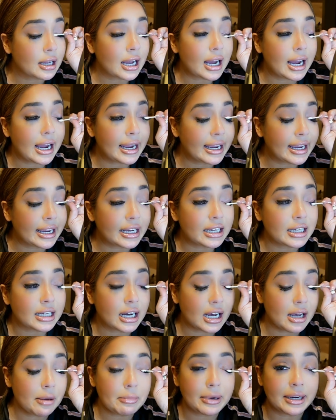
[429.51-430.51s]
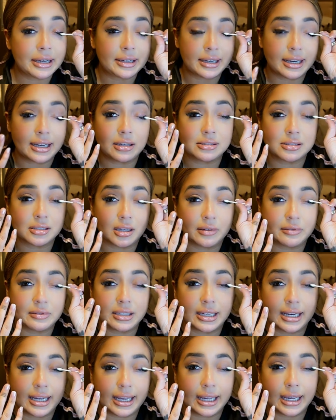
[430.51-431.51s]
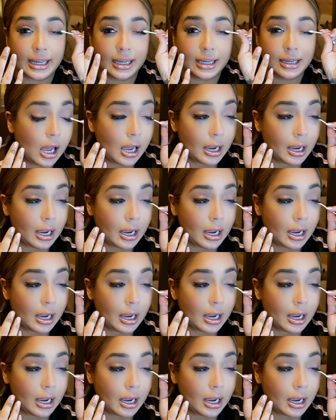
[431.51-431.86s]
I cut my nails off today.